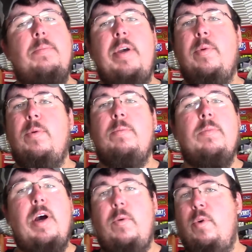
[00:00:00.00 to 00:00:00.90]
people
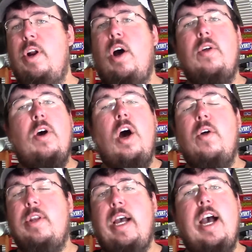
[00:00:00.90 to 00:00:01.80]
run
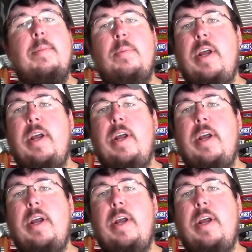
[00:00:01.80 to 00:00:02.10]
all the time up and